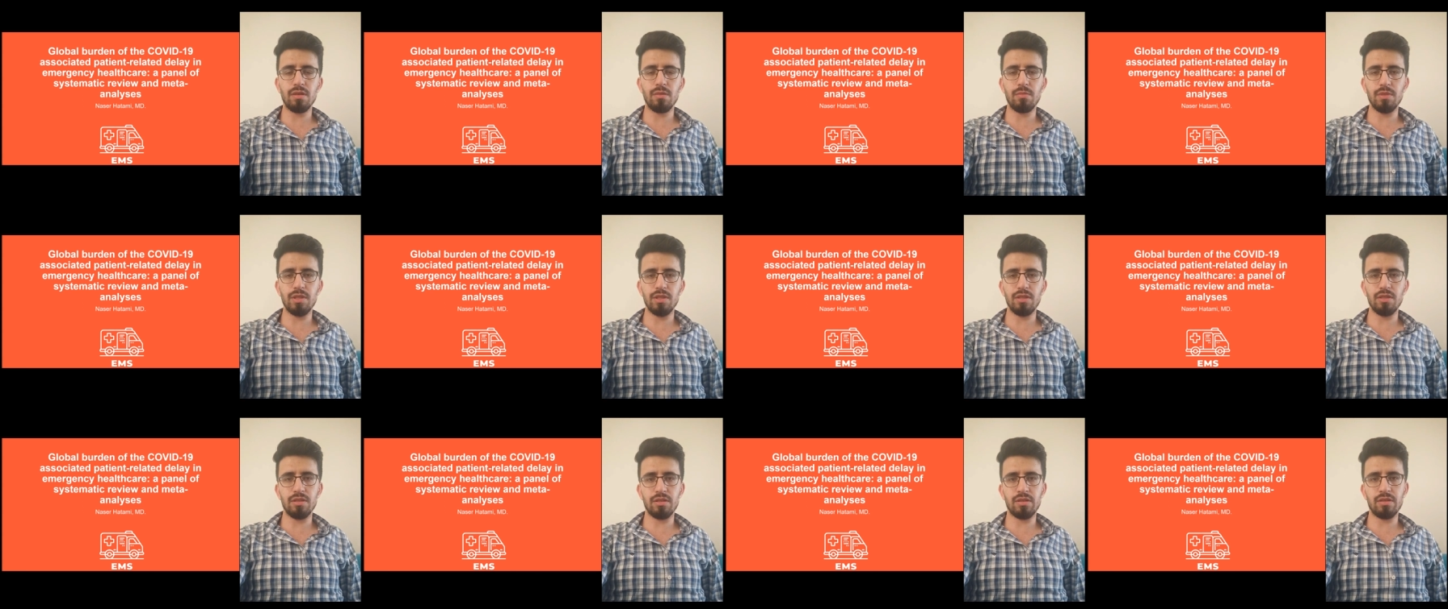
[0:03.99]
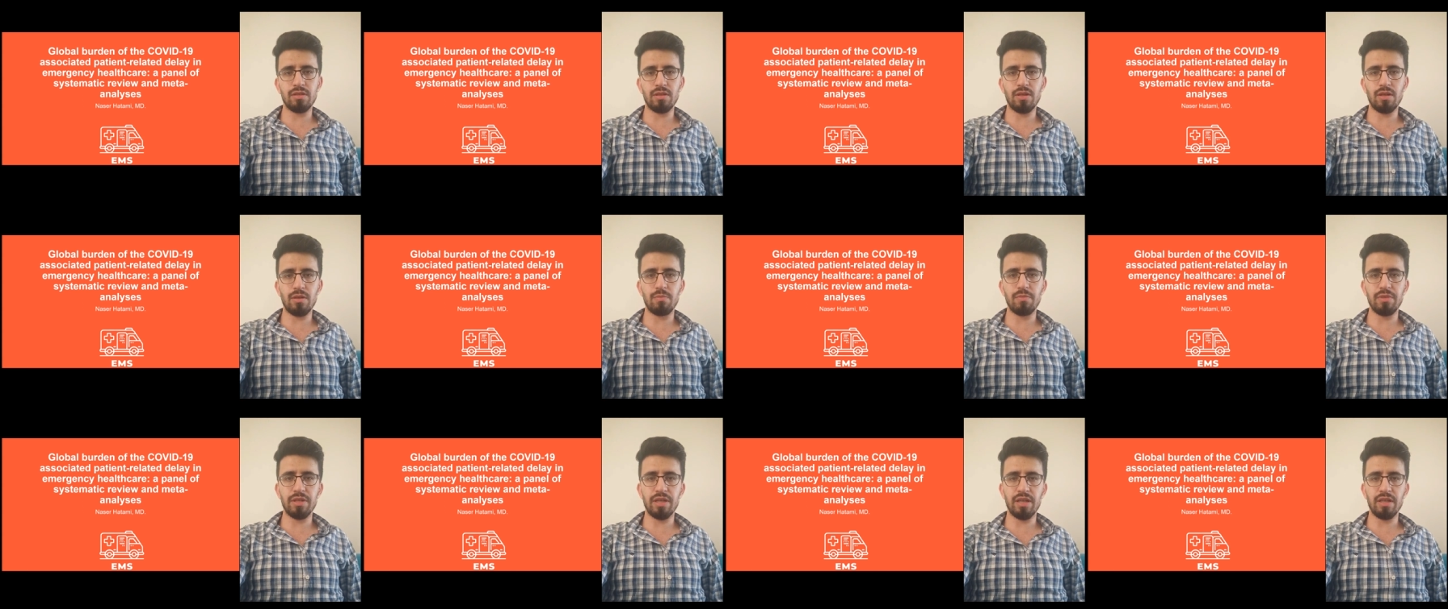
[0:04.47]
I'm a
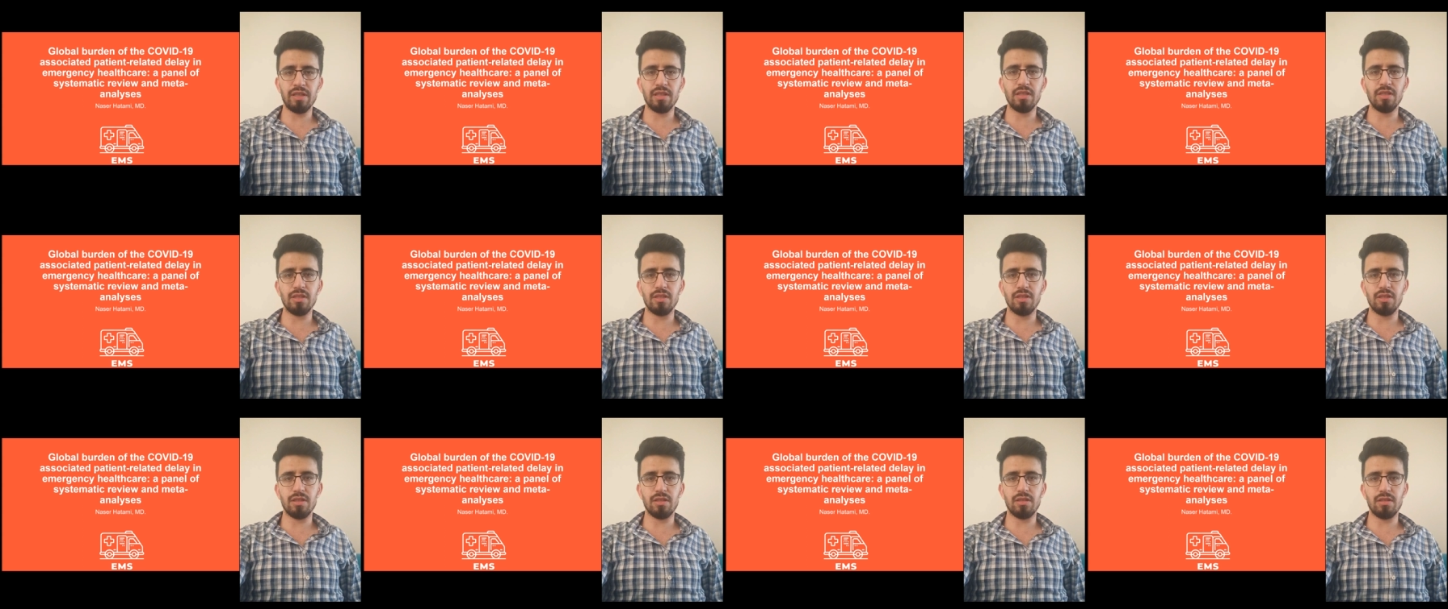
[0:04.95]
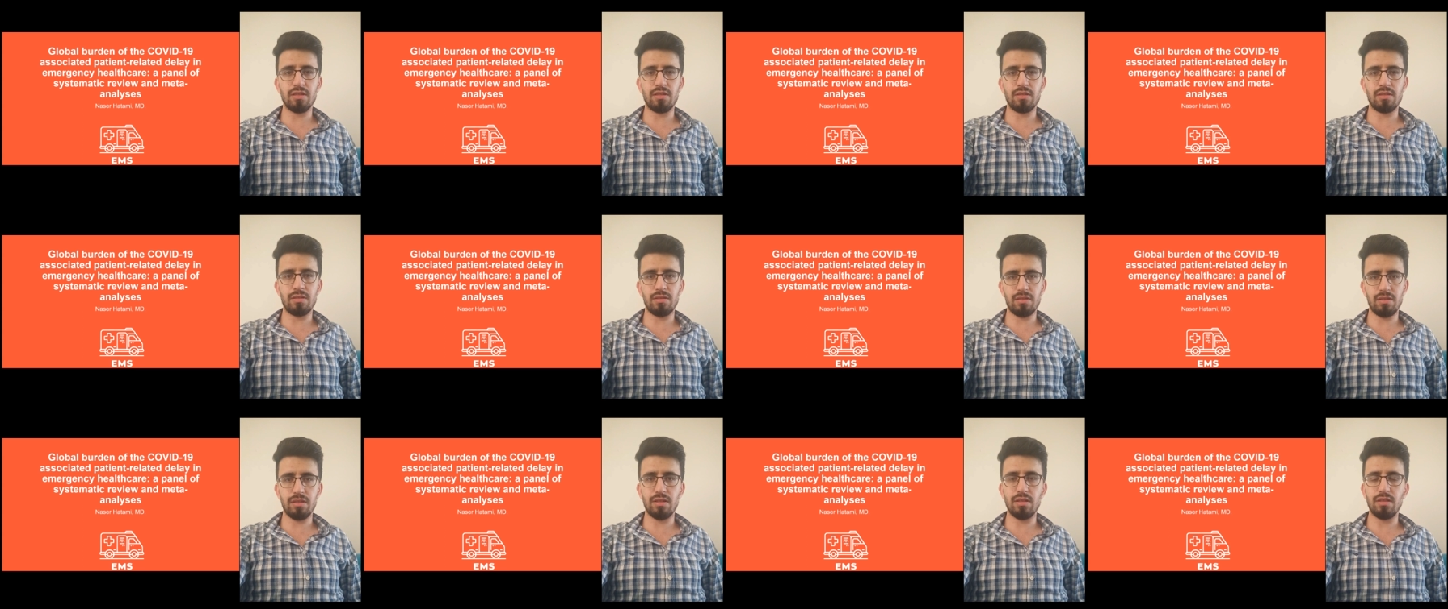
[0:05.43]
general practitioner
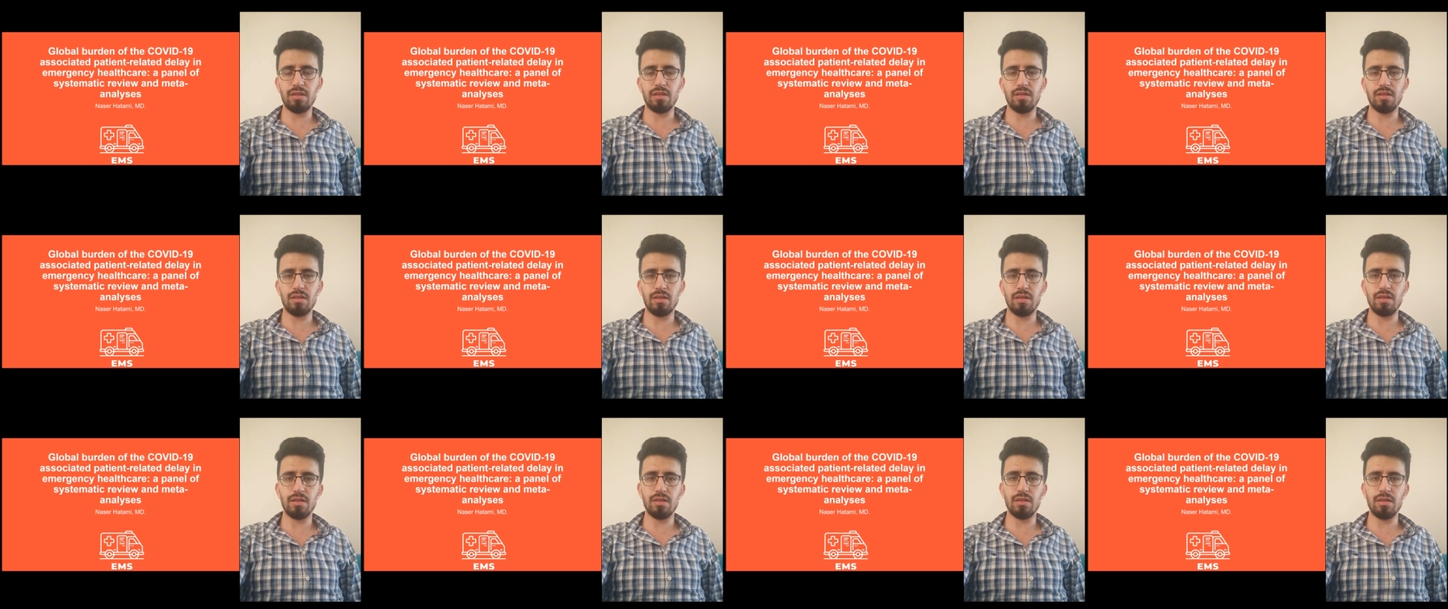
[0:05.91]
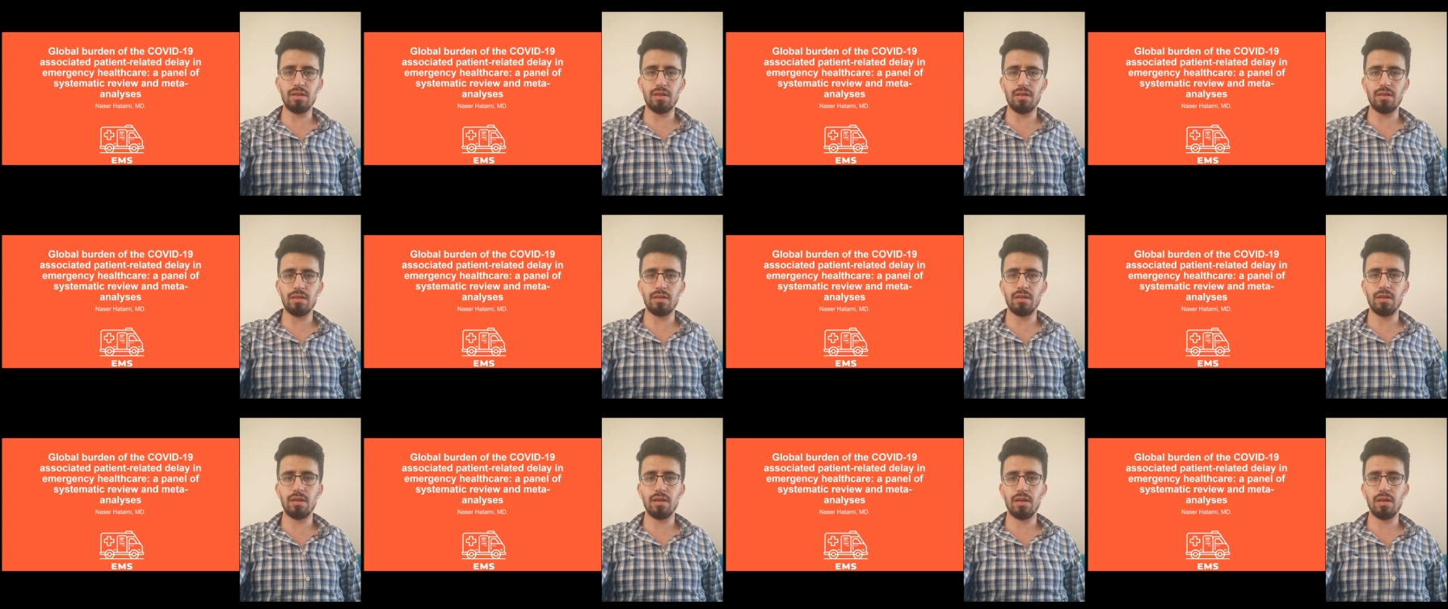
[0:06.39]
in Iran.